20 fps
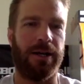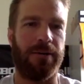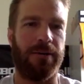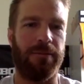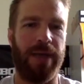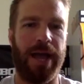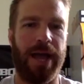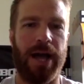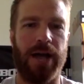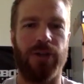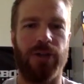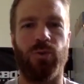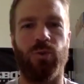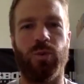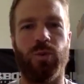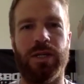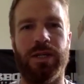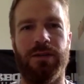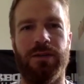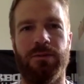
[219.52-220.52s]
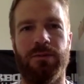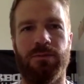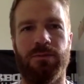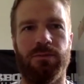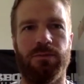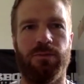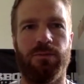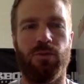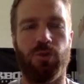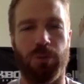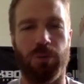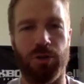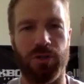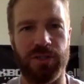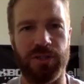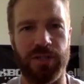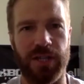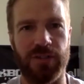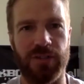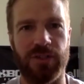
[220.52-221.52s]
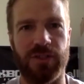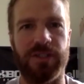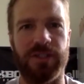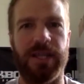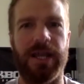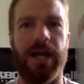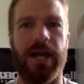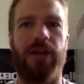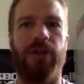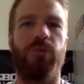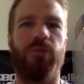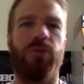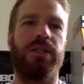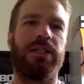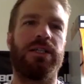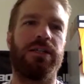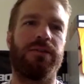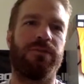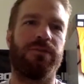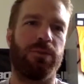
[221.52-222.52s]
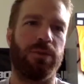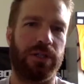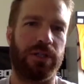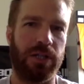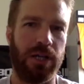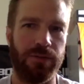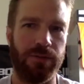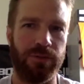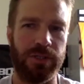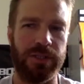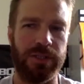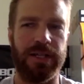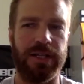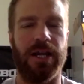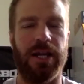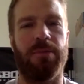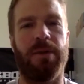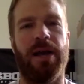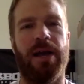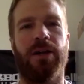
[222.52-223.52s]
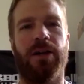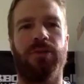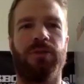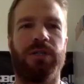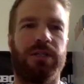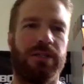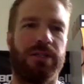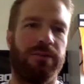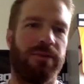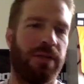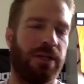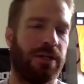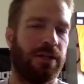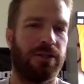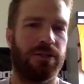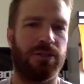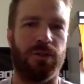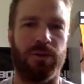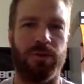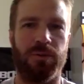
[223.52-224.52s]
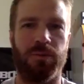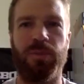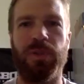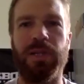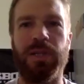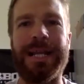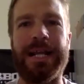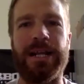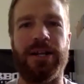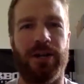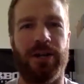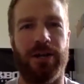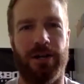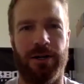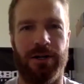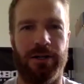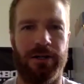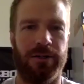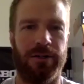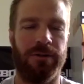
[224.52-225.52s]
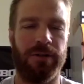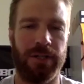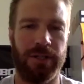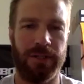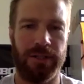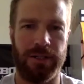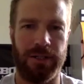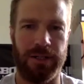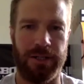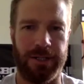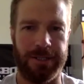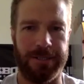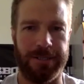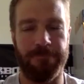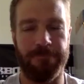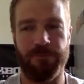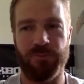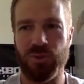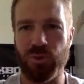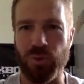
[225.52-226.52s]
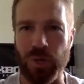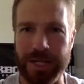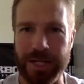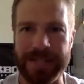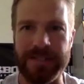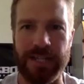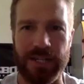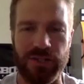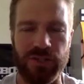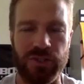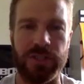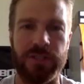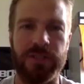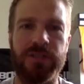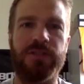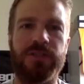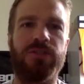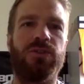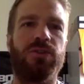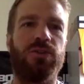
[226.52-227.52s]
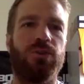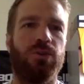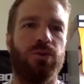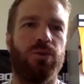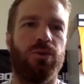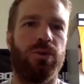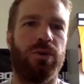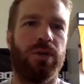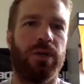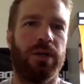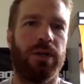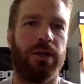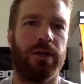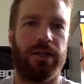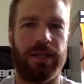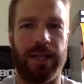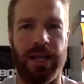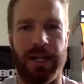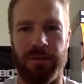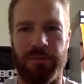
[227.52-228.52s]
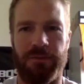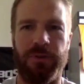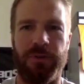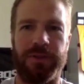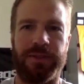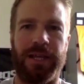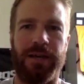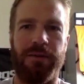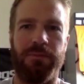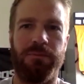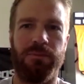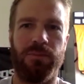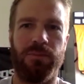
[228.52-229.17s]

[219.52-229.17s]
How do we form our sessions? How do we give the recovery time? How do we plan our training sessions to kind of fit that